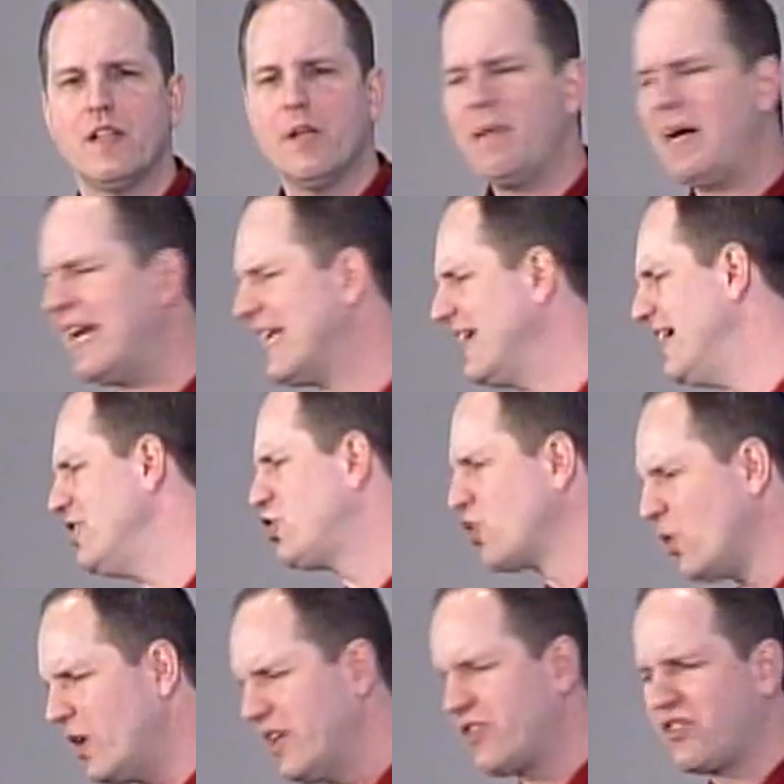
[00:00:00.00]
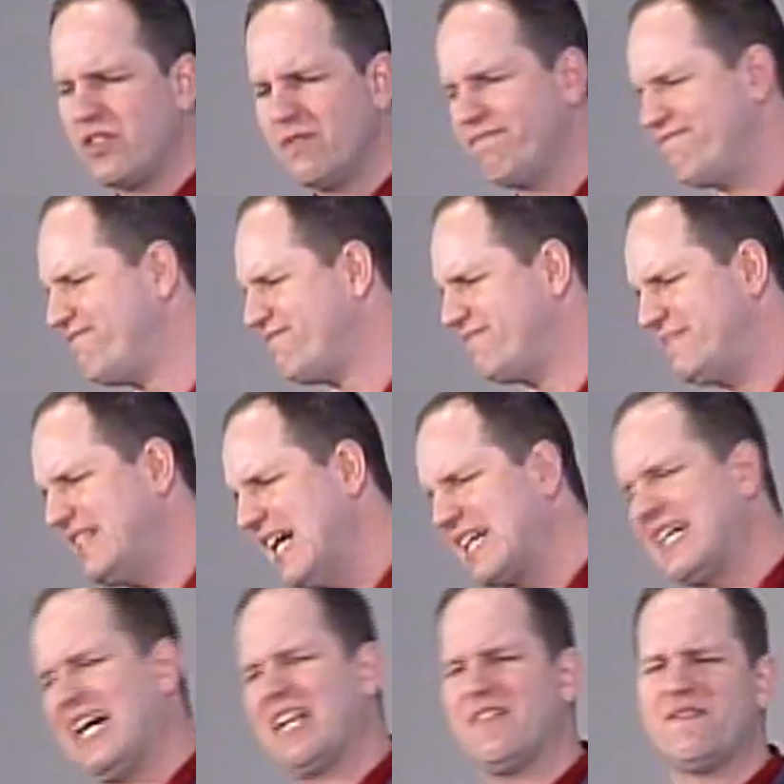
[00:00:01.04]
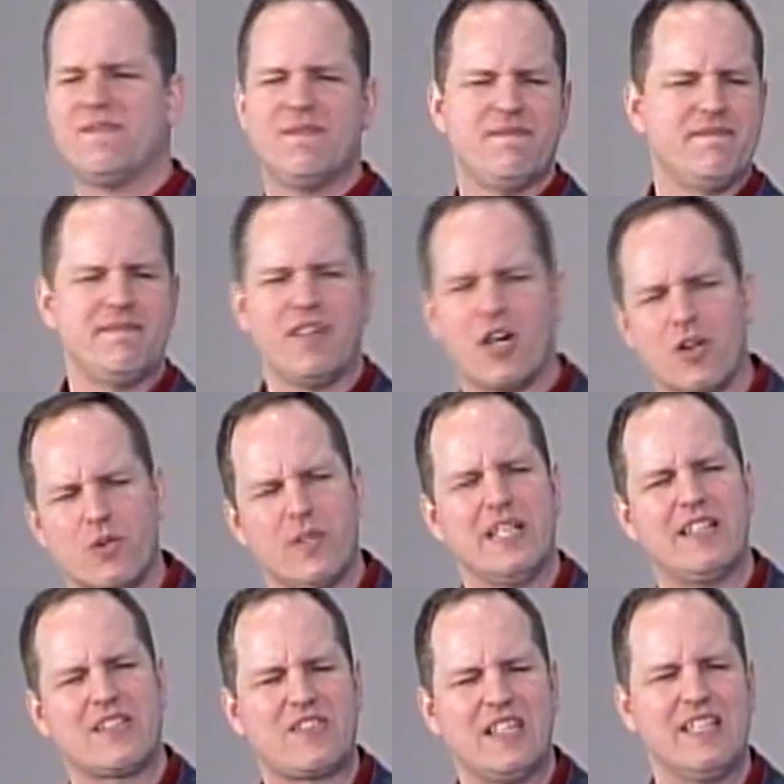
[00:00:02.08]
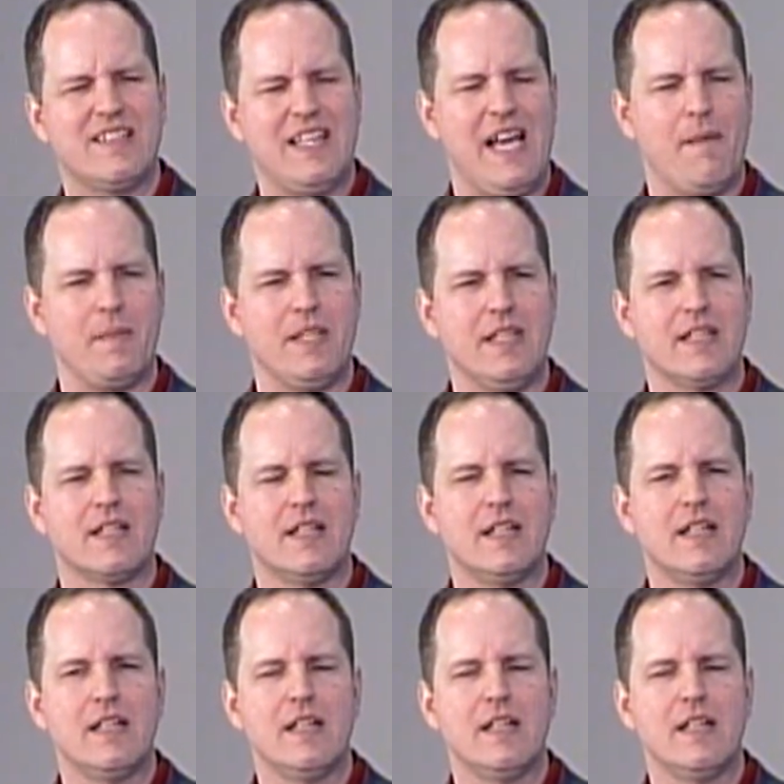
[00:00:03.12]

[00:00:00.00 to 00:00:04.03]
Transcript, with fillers: Nobody enjoys that kind of horrendous things happening.